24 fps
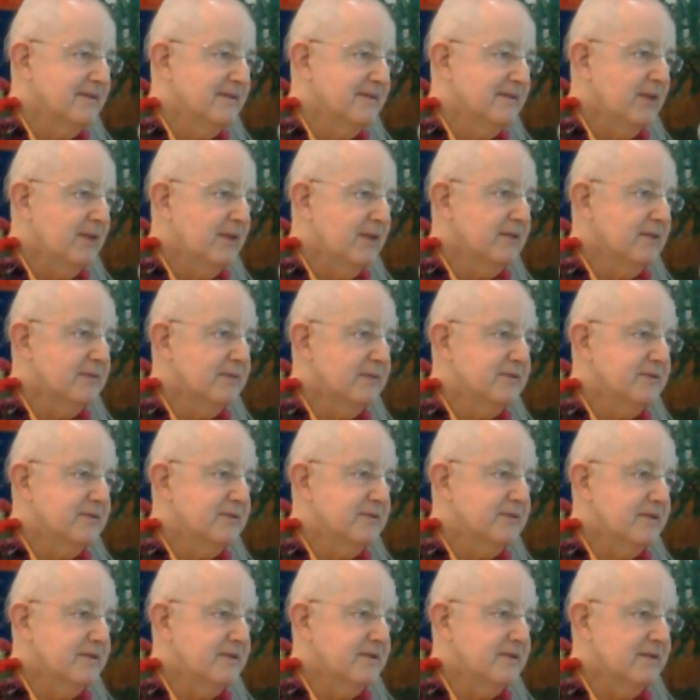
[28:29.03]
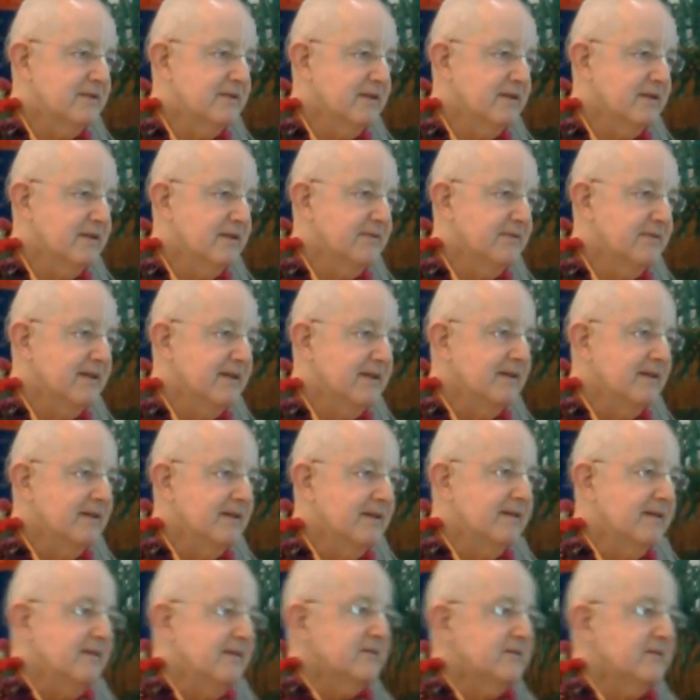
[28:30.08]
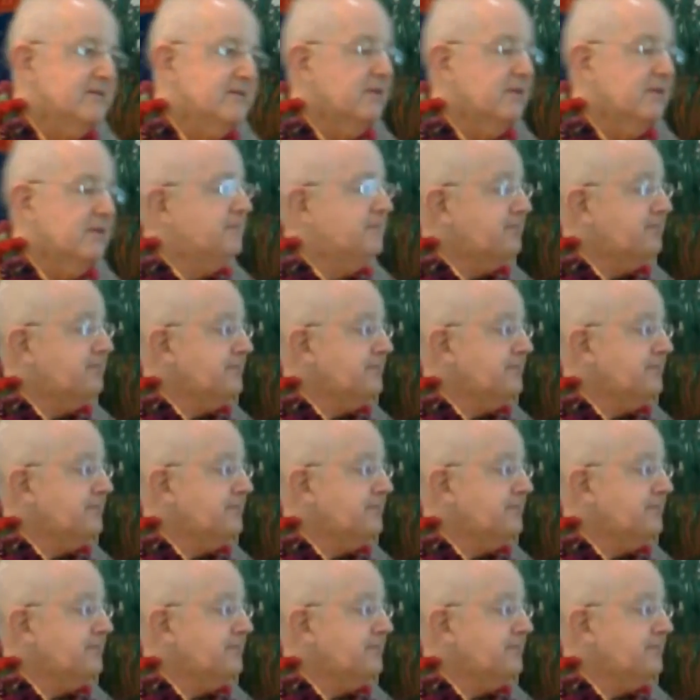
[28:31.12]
People have a turn behind. So